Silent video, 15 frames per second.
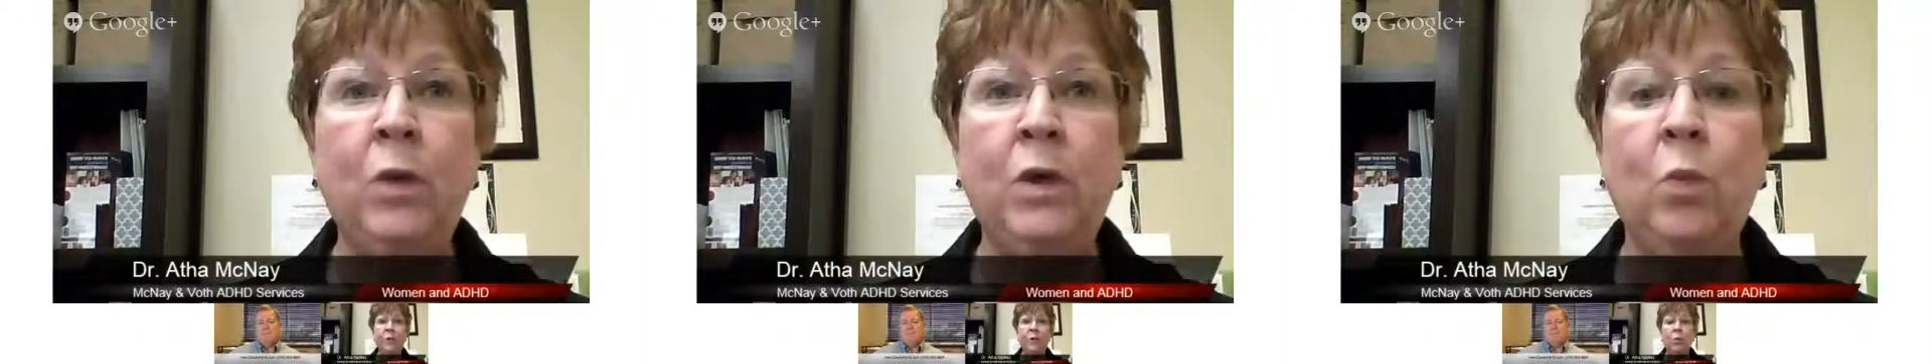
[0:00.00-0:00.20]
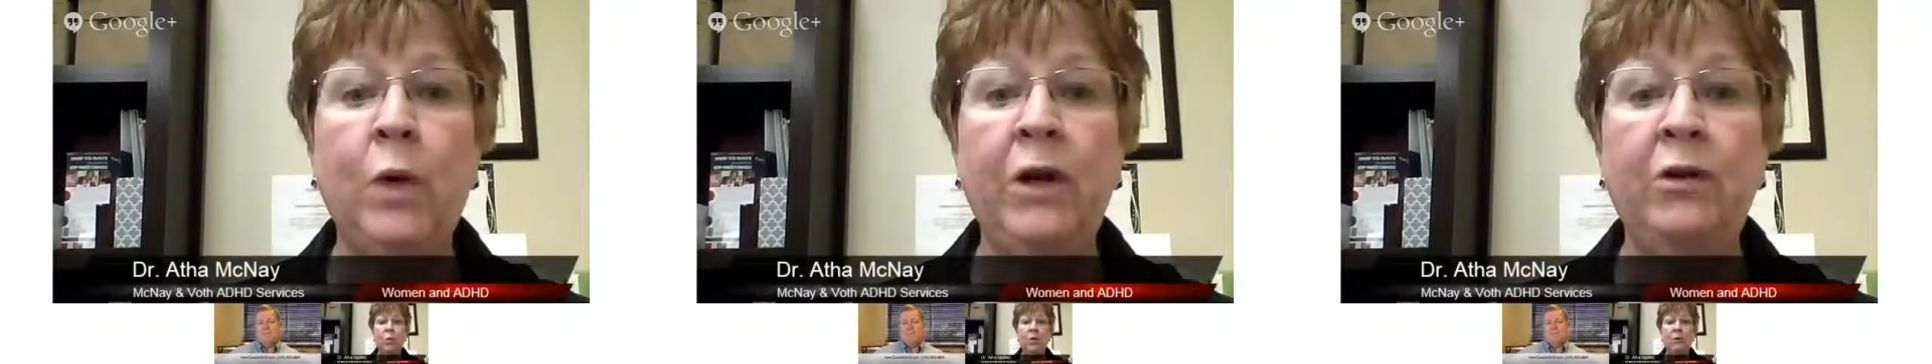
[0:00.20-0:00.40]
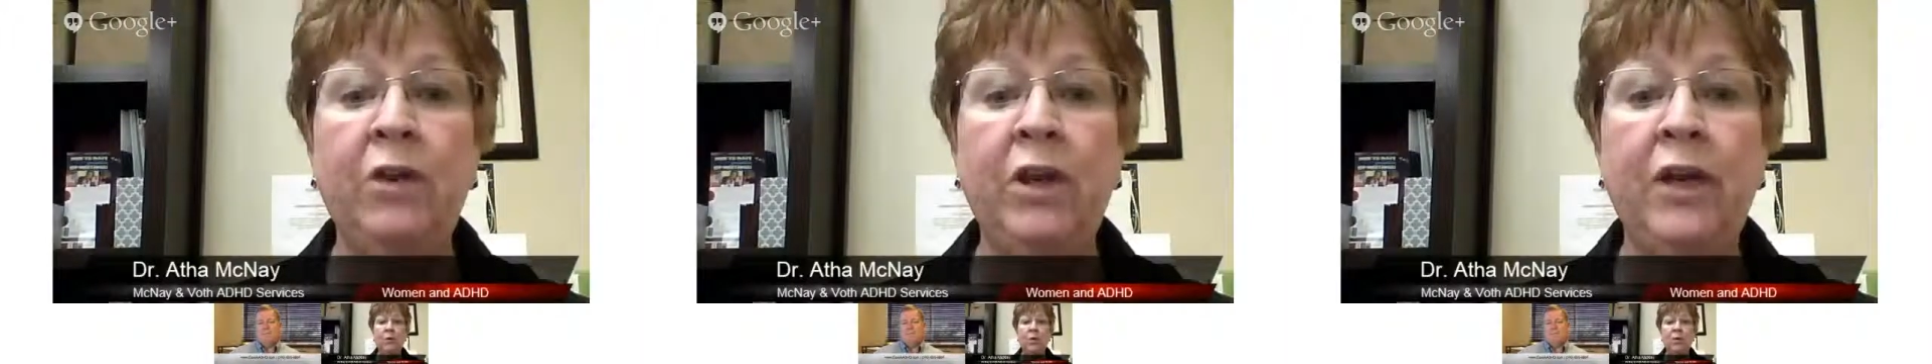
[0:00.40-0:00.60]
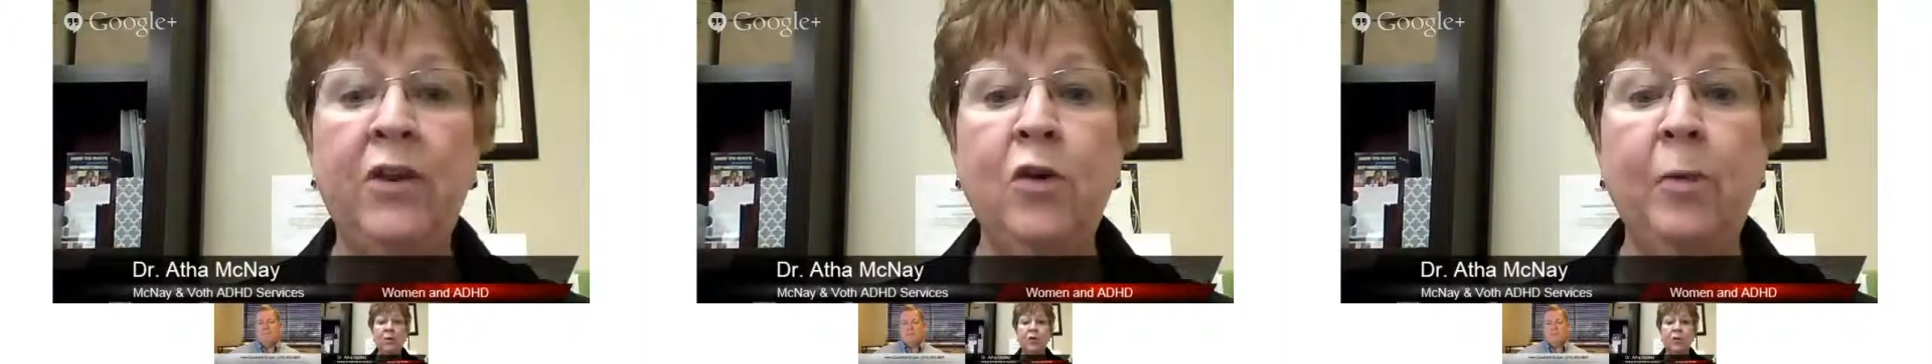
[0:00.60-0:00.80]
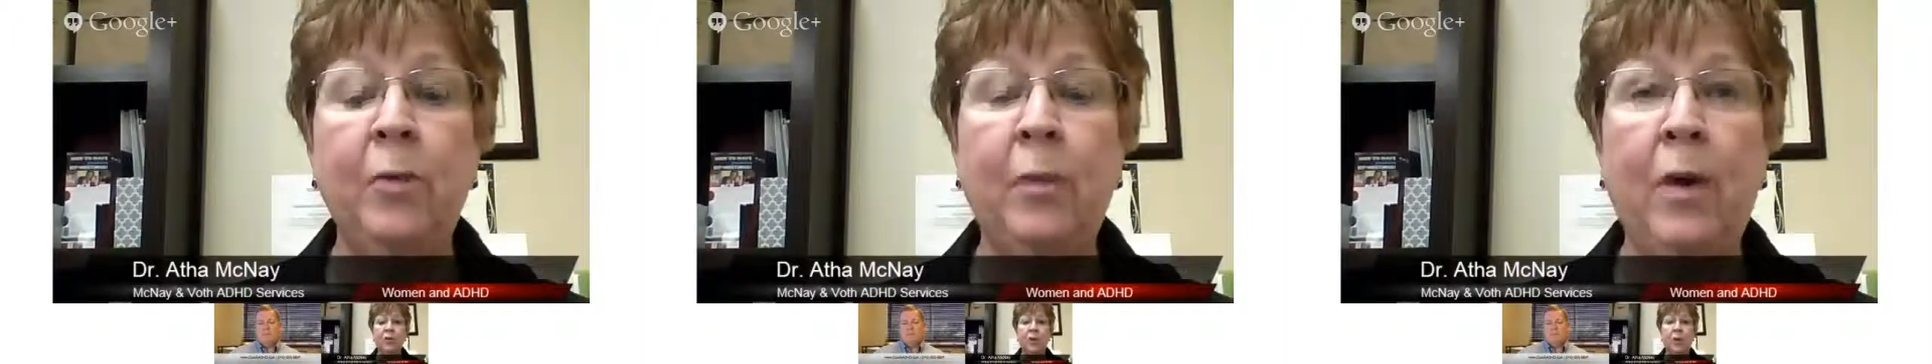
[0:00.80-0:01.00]
one way or the
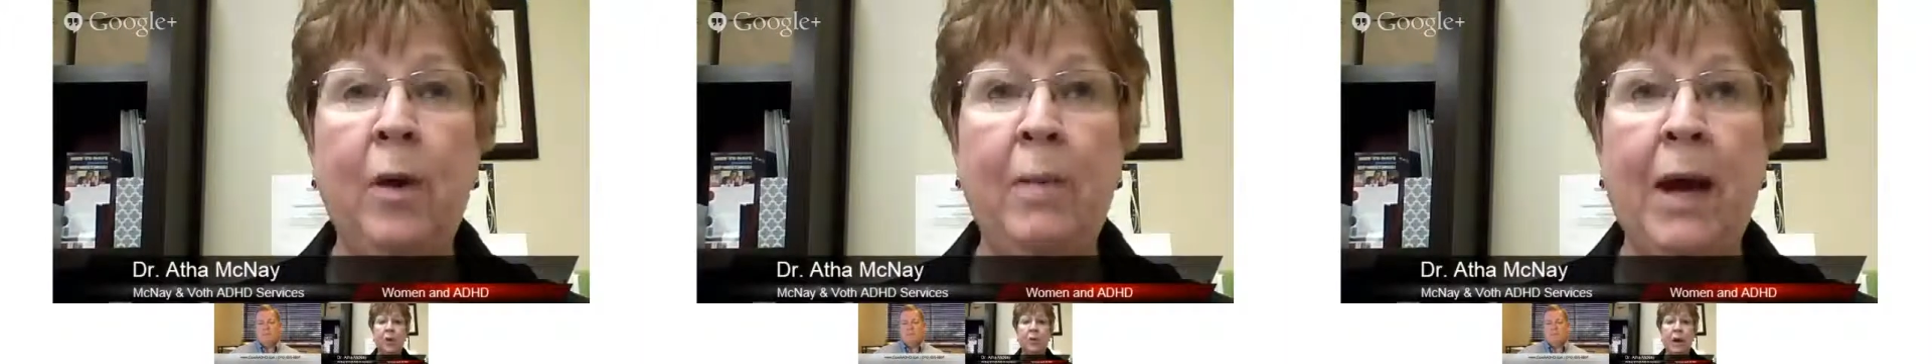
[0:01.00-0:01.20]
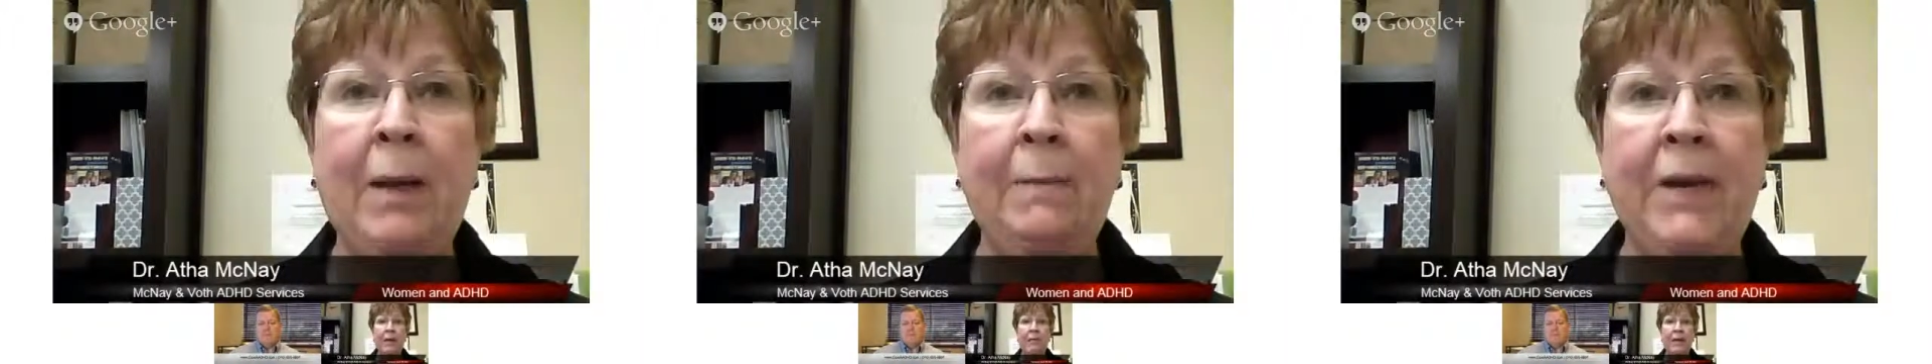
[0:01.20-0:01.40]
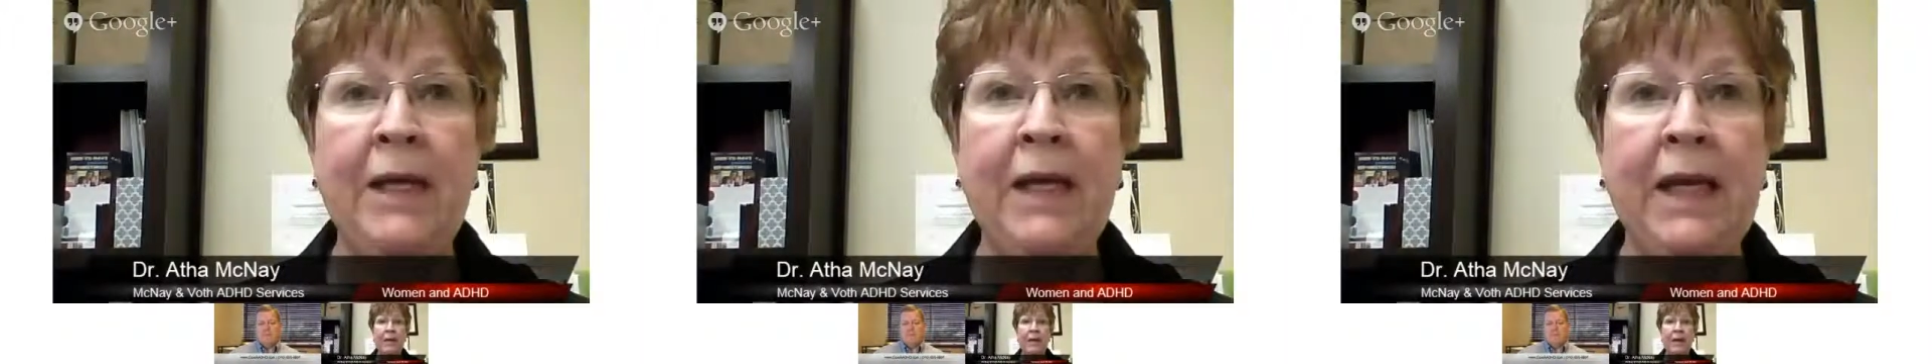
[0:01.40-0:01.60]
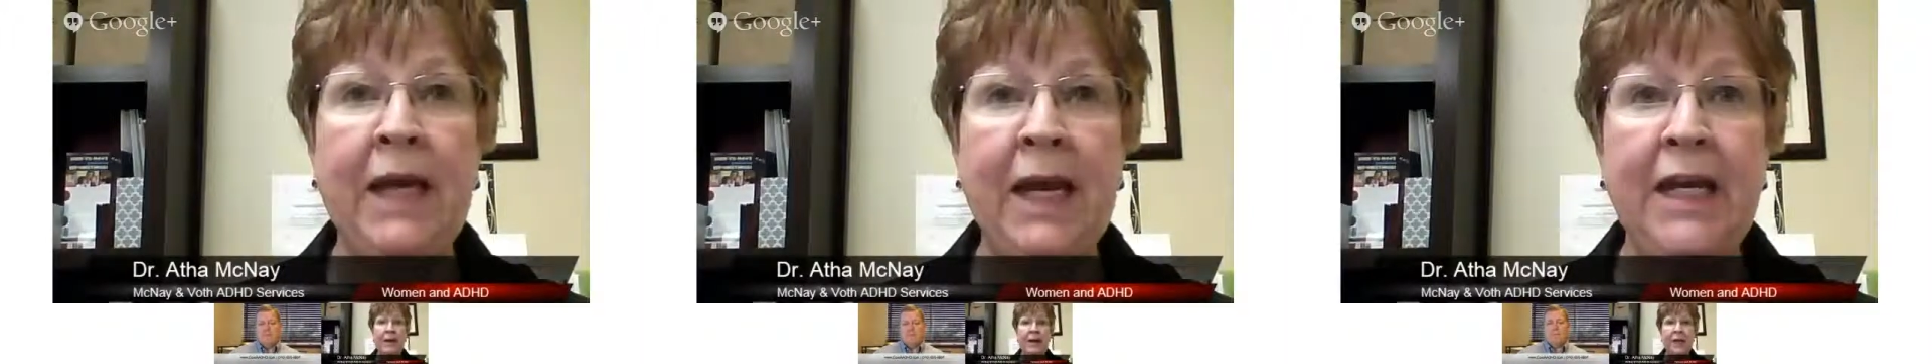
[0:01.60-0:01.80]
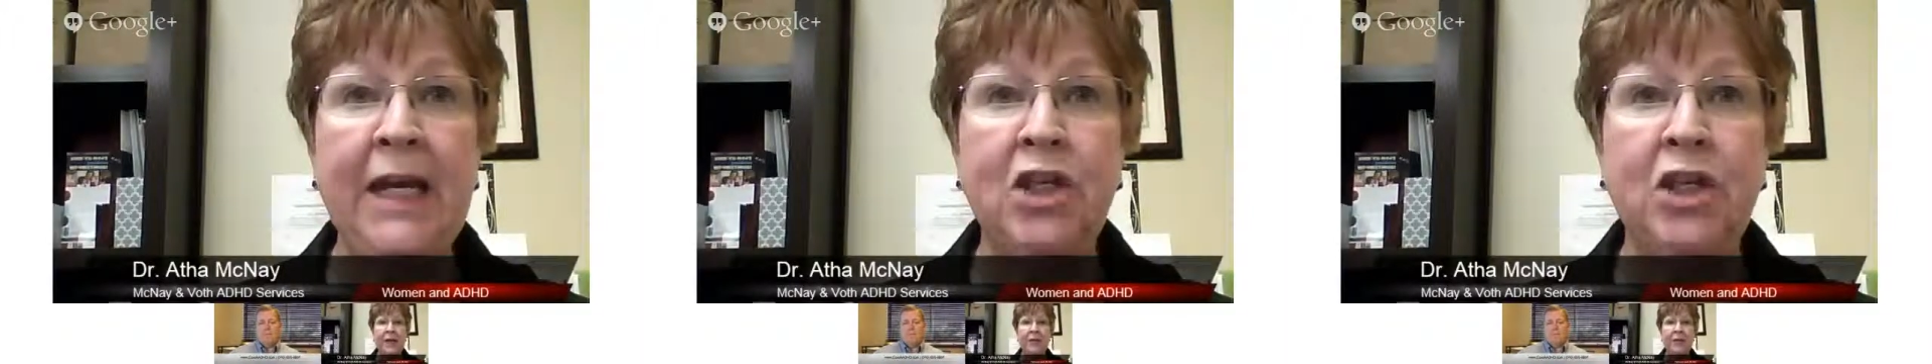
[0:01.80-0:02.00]
other about
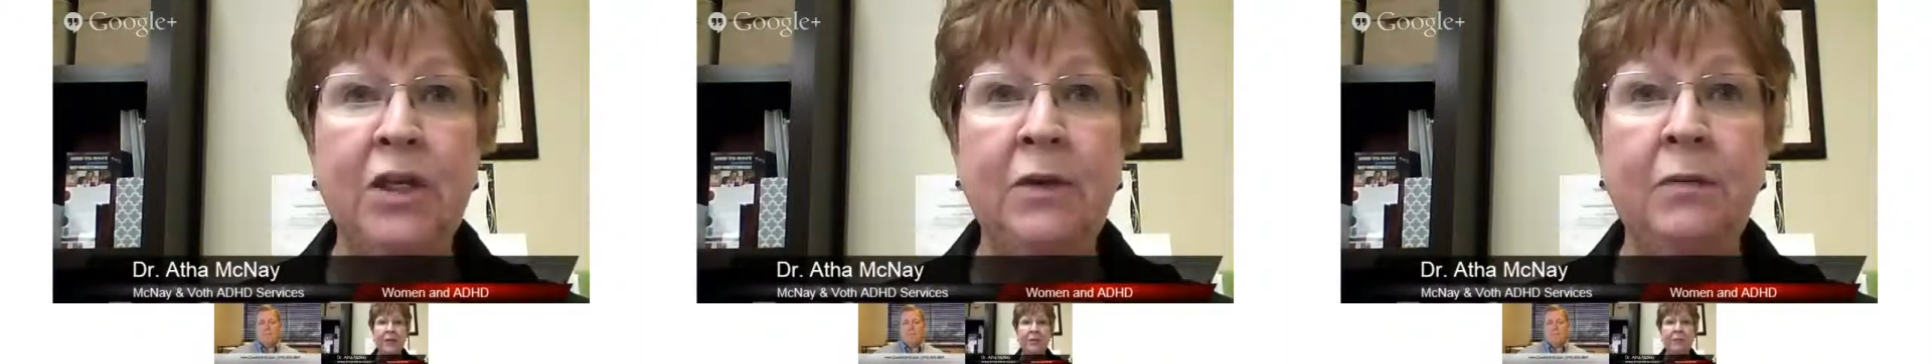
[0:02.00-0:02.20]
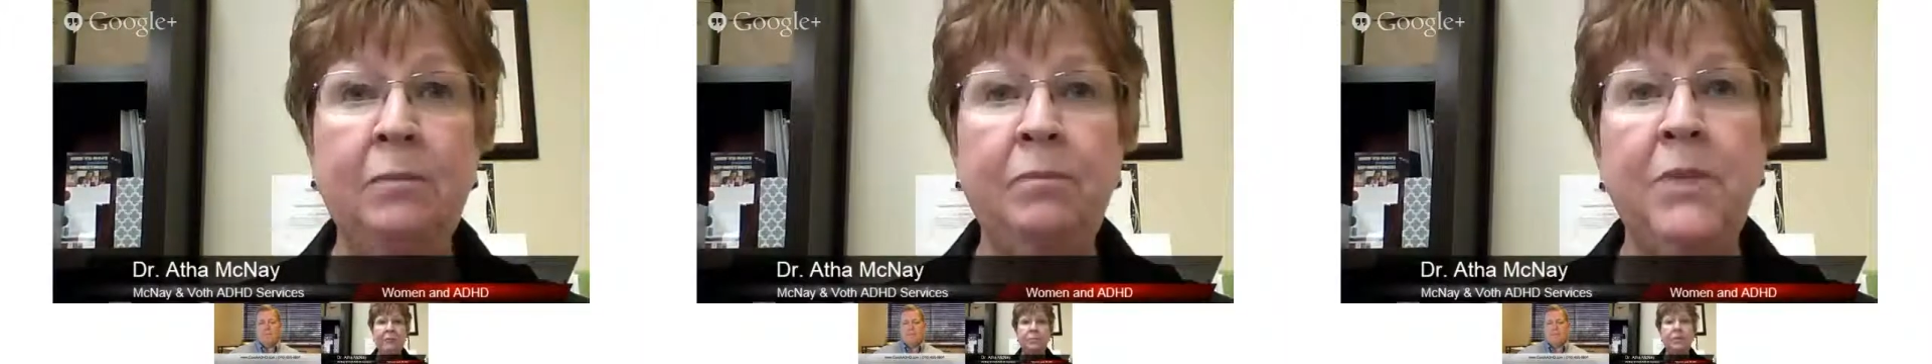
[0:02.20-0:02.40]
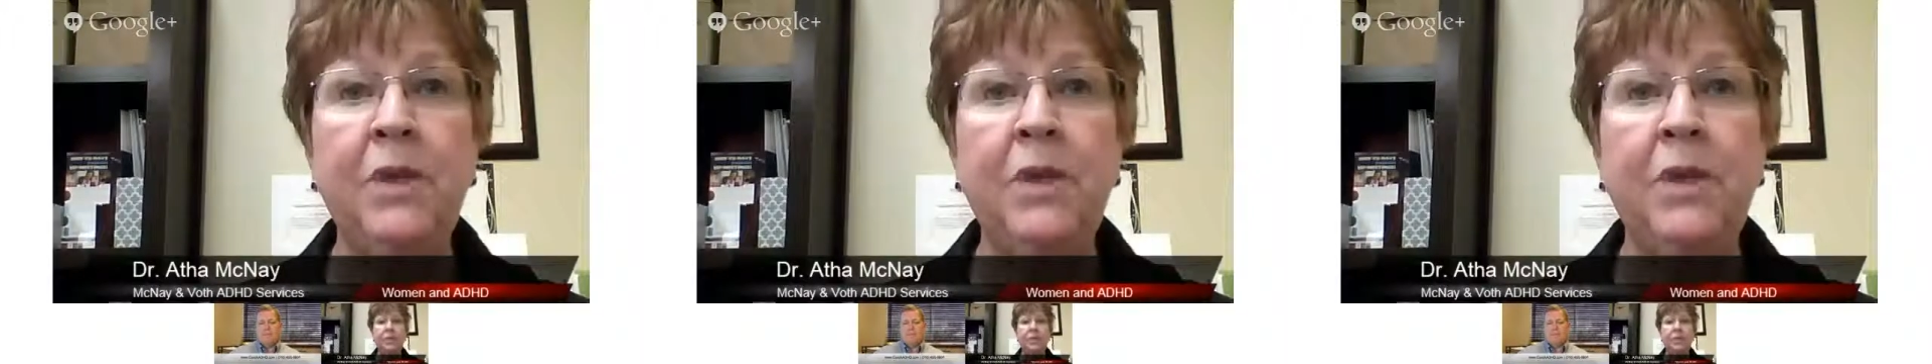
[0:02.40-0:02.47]
medication,